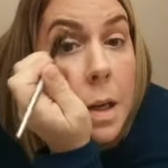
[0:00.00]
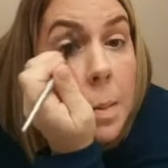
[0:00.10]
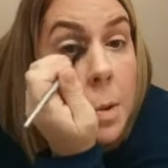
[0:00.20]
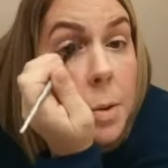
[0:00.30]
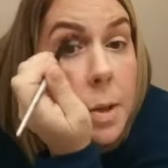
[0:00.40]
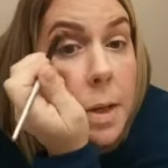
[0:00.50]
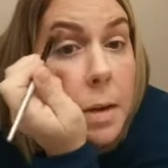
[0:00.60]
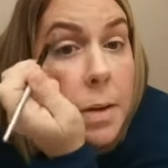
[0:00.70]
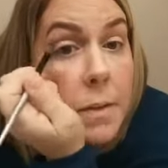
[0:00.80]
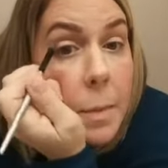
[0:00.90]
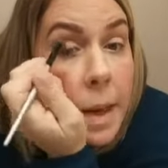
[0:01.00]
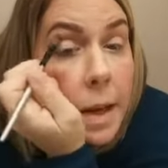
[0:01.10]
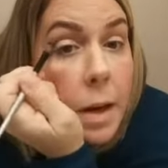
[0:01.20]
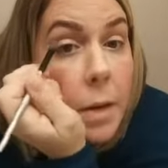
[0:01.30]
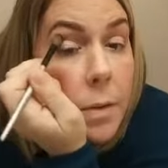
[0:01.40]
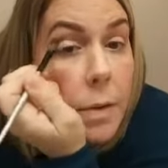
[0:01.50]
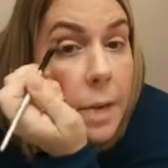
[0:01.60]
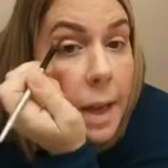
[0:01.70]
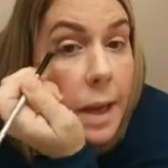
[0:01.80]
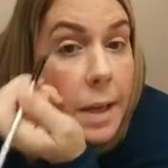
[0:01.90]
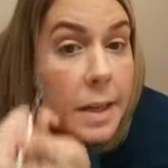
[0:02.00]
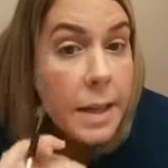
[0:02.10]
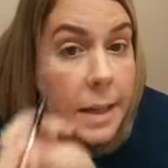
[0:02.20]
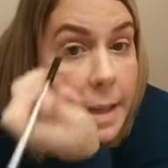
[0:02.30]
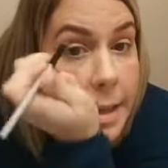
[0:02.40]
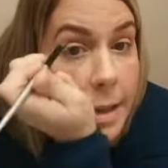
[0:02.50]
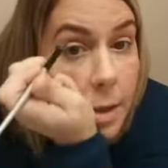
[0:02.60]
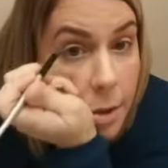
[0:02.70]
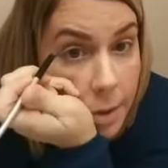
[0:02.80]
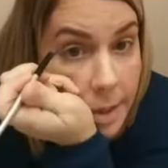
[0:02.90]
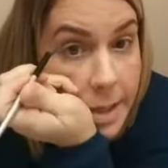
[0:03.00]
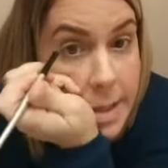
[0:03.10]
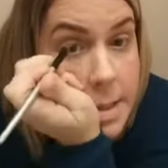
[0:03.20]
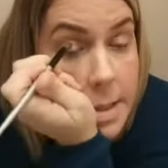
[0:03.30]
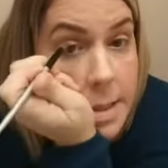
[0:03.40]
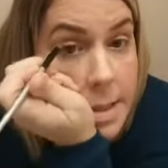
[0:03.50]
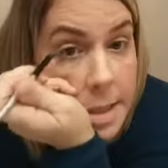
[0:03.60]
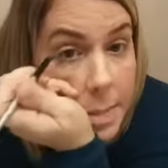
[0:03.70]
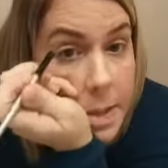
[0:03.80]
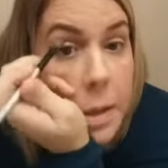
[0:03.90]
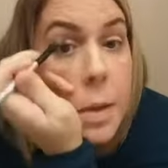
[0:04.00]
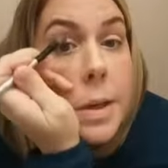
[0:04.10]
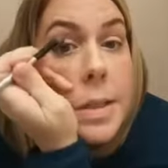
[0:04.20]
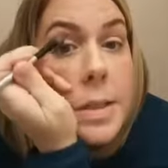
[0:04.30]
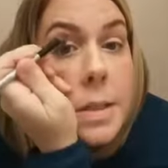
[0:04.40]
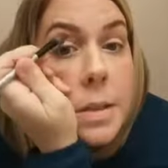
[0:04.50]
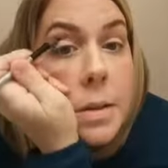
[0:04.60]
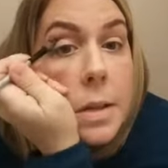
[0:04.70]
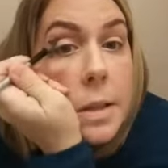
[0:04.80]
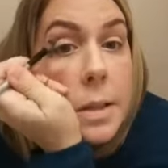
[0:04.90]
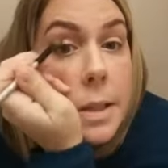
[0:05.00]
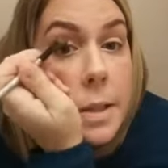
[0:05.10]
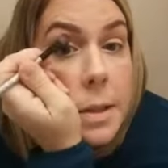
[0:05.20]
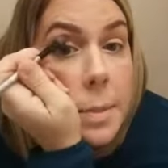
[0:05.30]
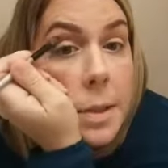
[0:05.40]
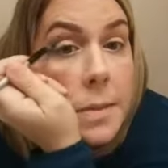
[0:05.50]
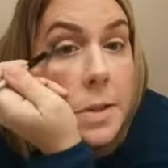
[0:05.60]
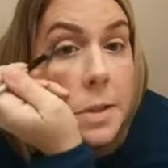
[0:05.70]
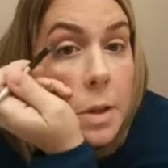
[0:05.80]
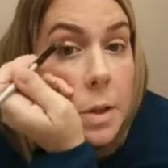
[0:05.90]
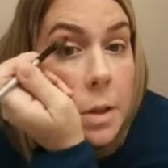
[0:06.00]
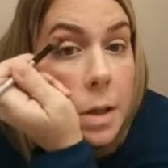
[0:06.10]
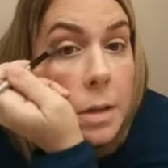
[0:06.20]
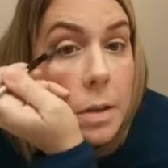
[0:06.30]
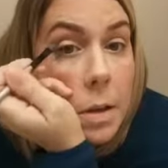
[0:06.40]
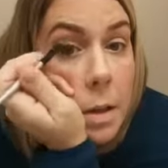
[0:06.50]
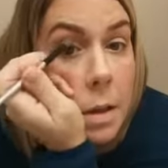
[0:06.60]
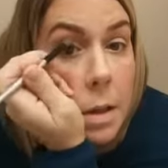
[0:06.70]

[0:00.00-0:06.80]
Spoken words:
I'm going to go even back over that in the crease, deep in the crease, and do a little bit of a darker color.